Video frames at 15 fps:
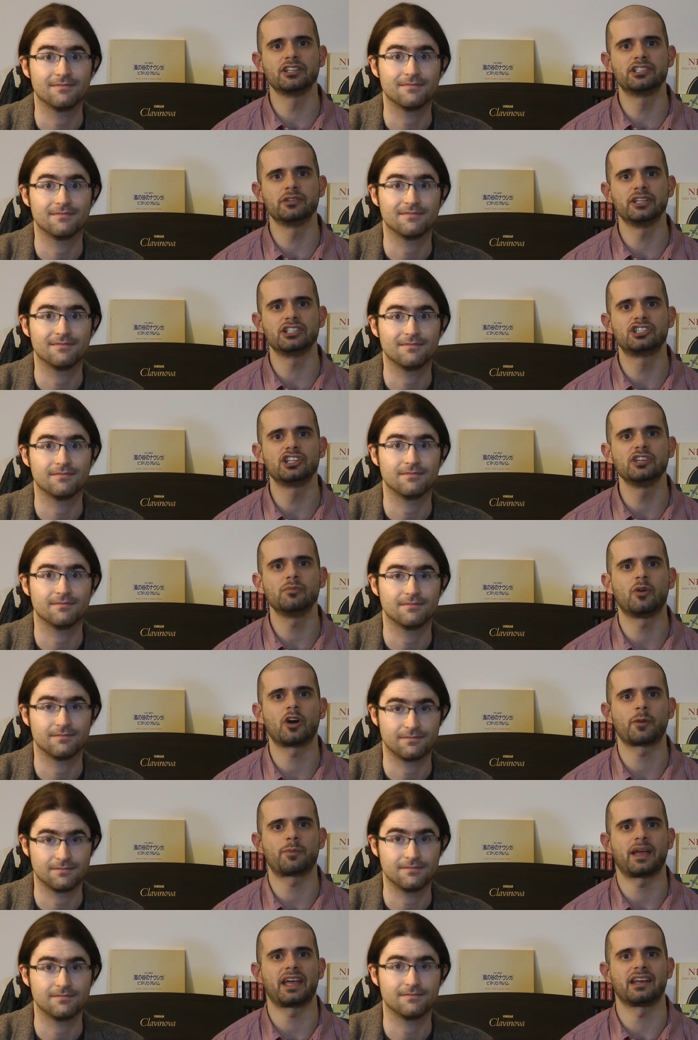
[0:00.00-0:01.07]
Speaker 1: we're doing two
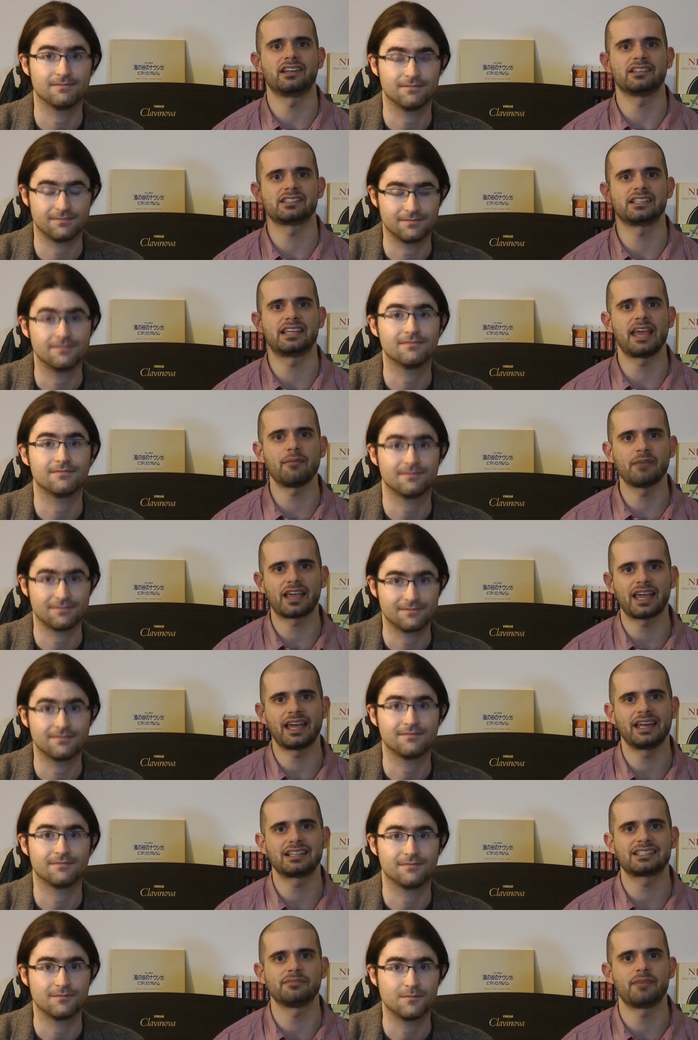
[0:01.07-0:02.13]
more panels game
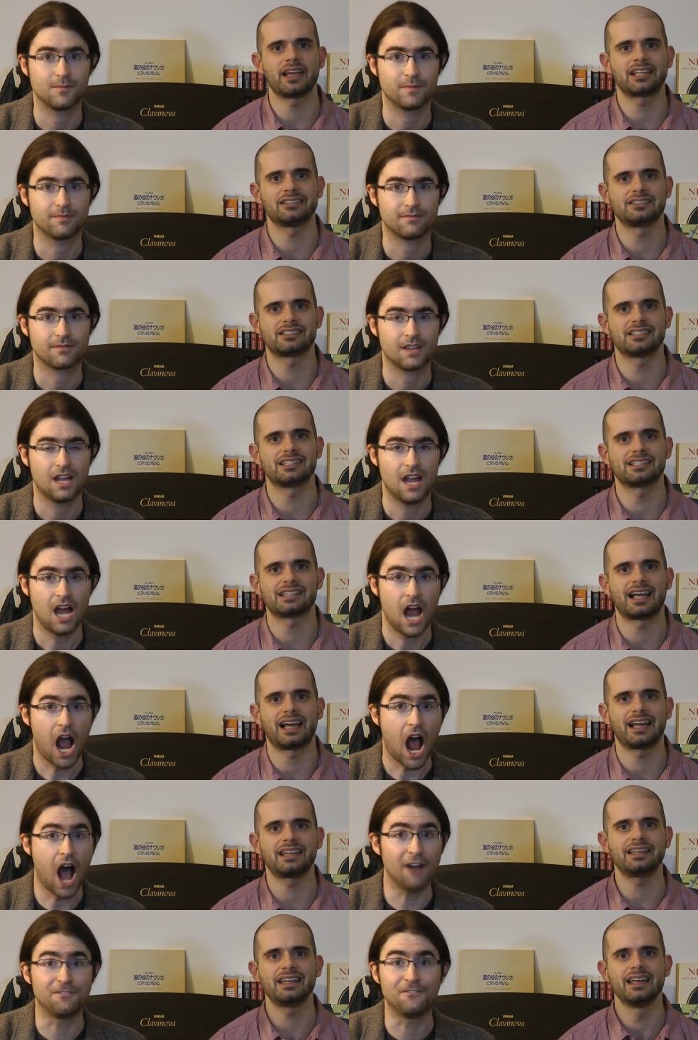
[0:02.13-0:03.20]
mechanics and mechanism
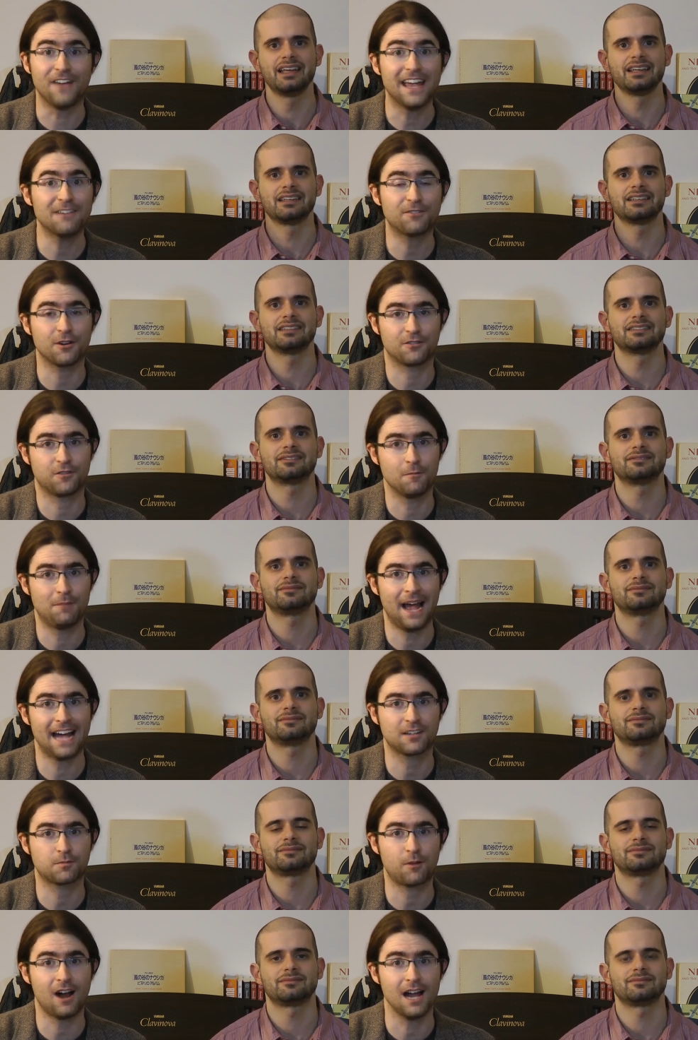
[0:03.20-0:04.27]
design. A
Speaker 2: favorite from
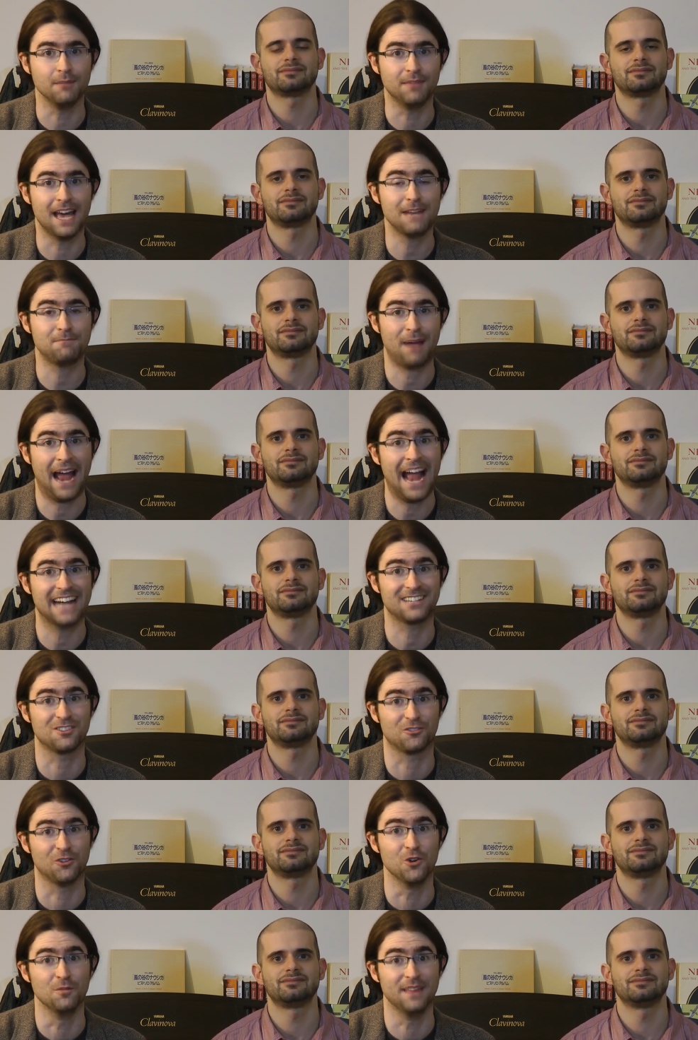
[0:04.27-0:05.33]
PAX Prime. That packed the
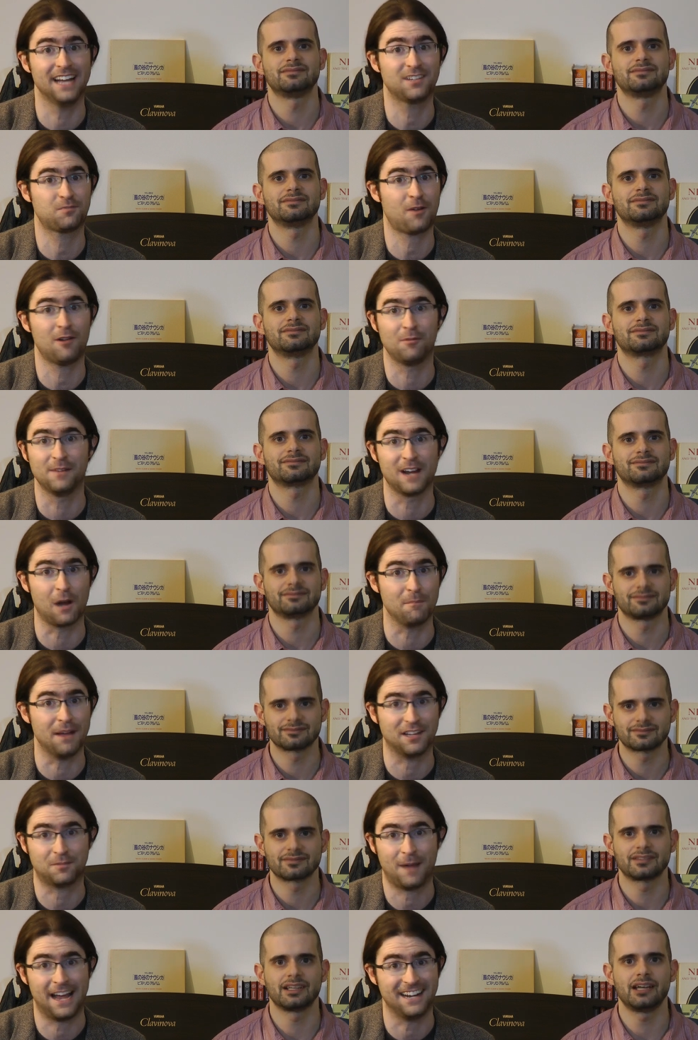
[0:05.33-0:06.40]
room. That's probably our
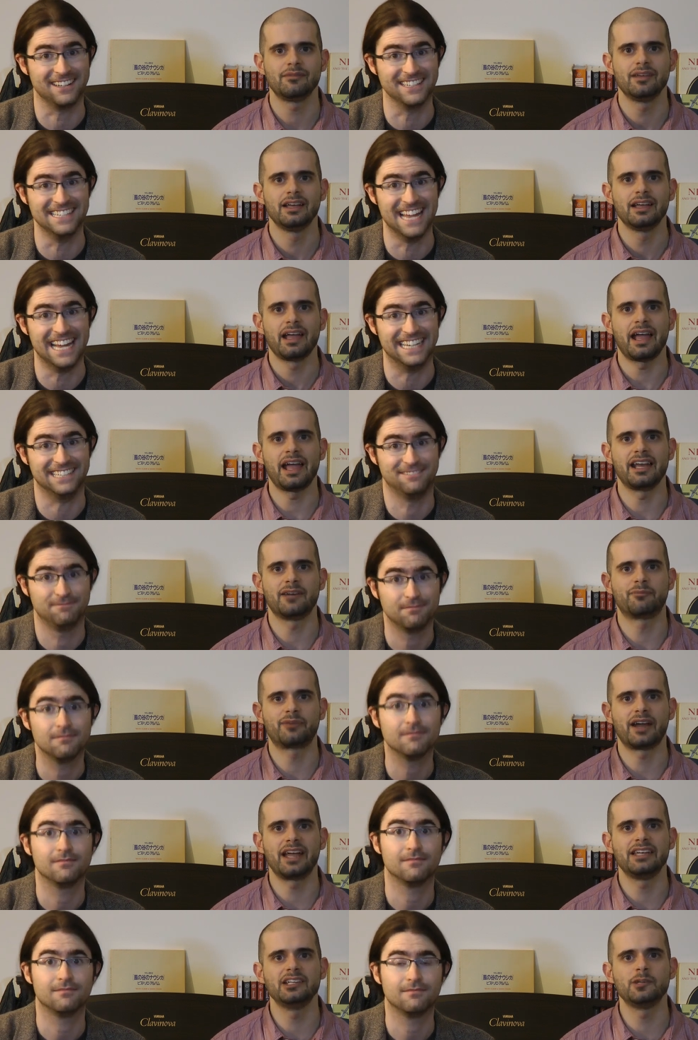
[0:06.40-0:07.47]
best panel yep. to date.
Speaker 1: And a
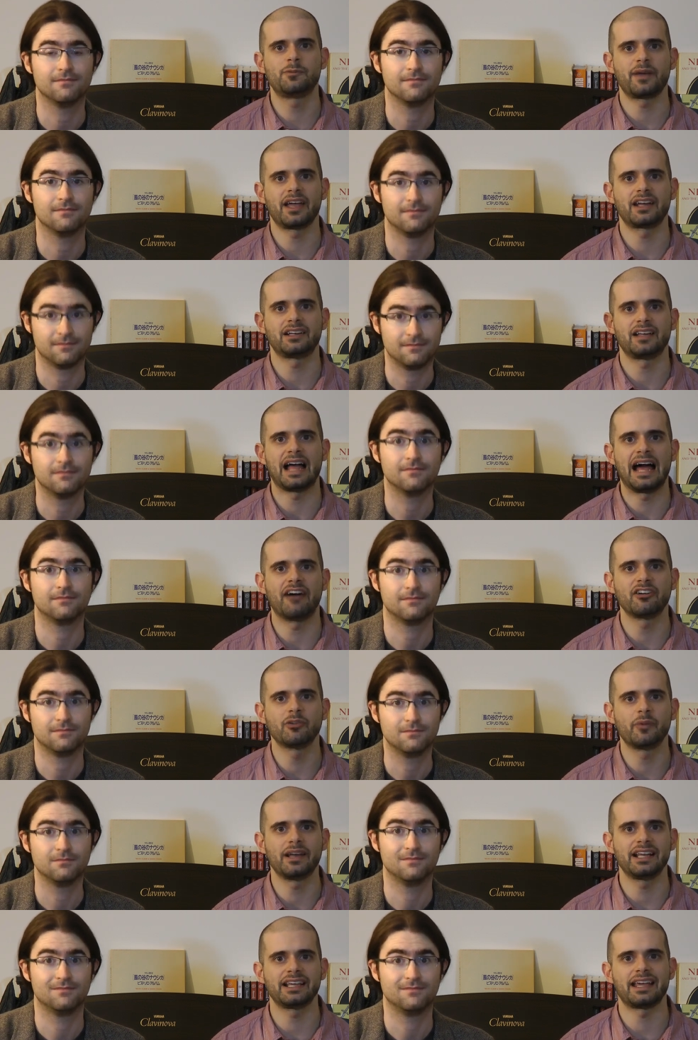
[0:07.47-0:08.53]
brand new panel How to
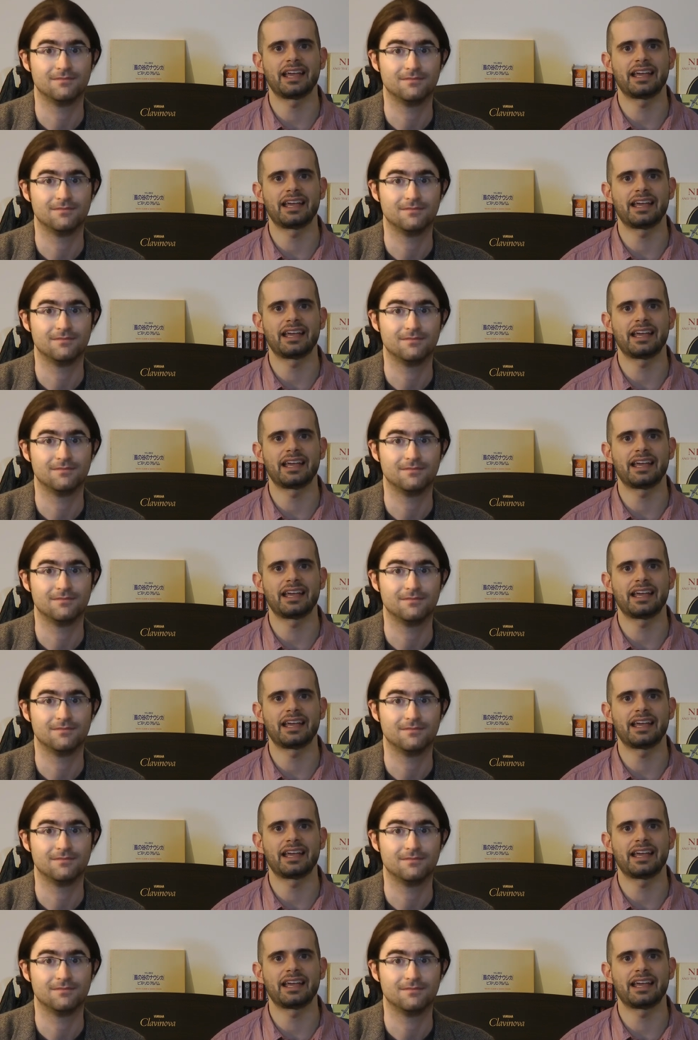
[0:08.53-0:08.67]
Win at